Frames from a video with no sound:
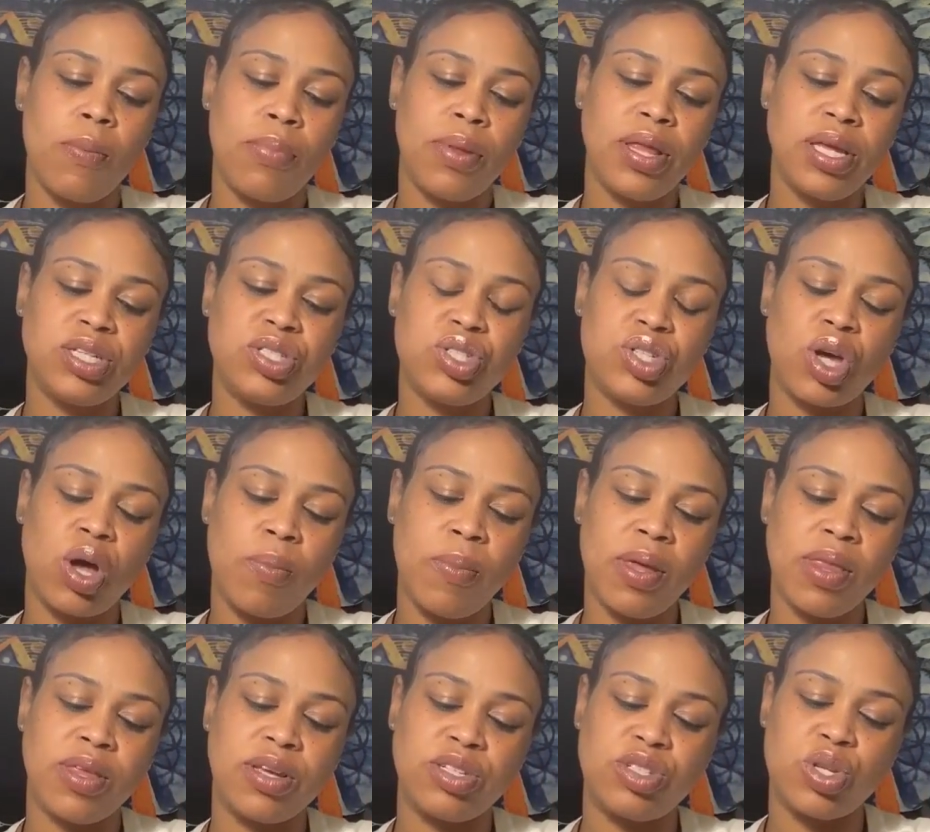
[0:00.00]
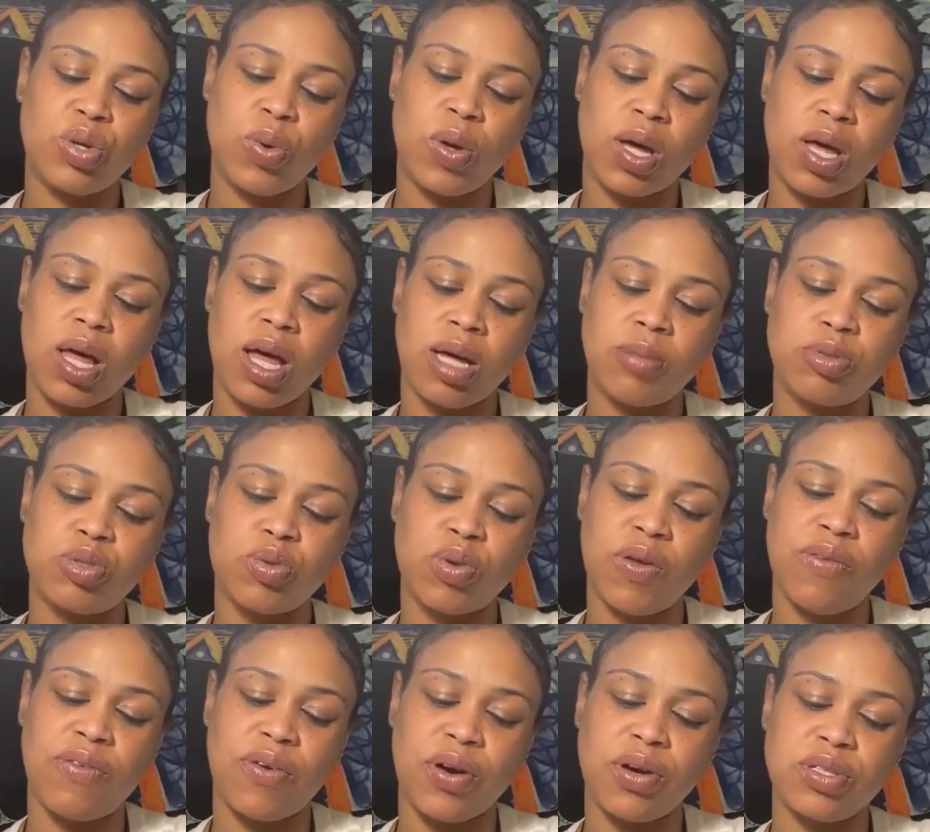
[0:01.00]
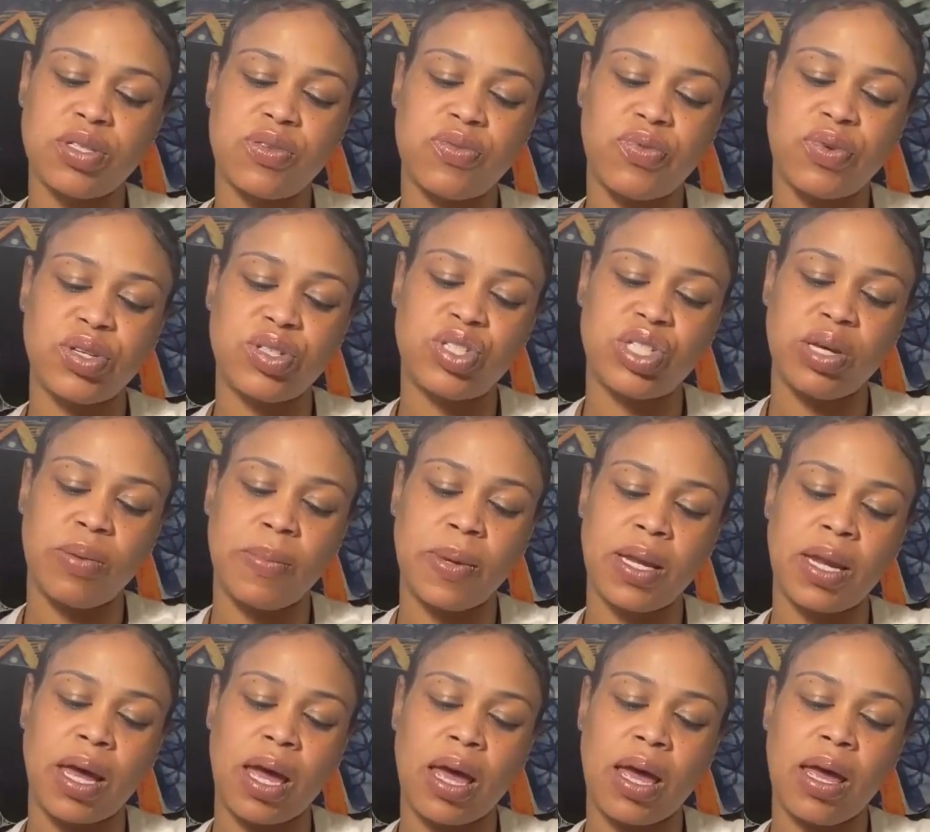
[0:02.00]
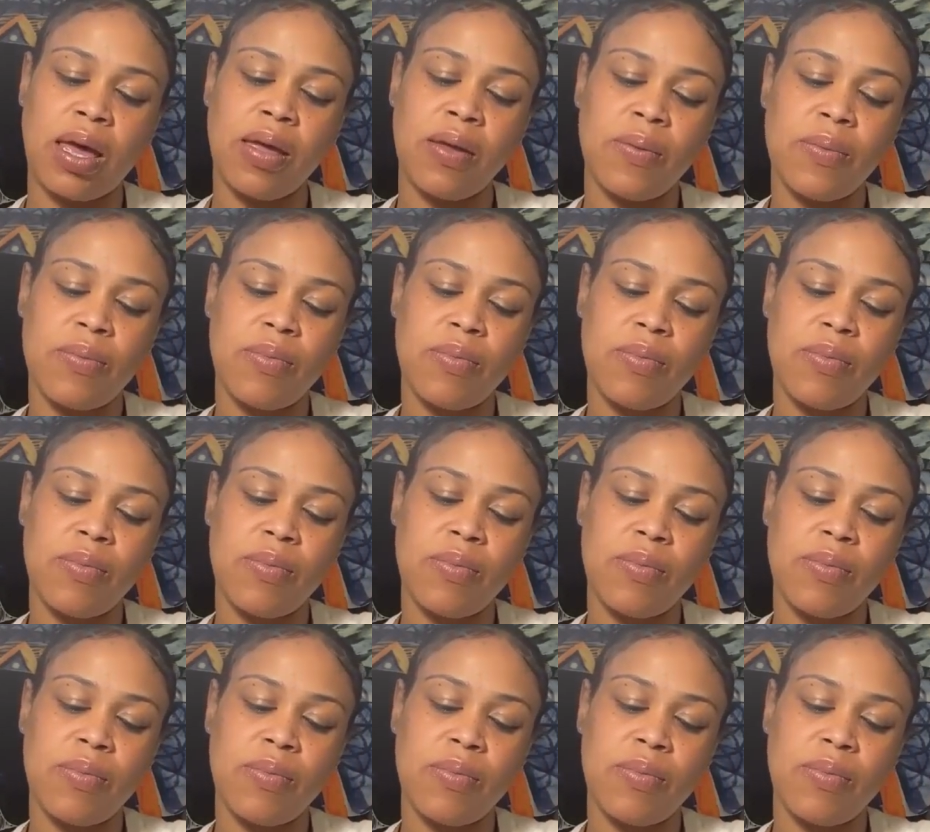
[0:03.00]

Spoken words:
Please show me the Two of Cups reverse for Gemini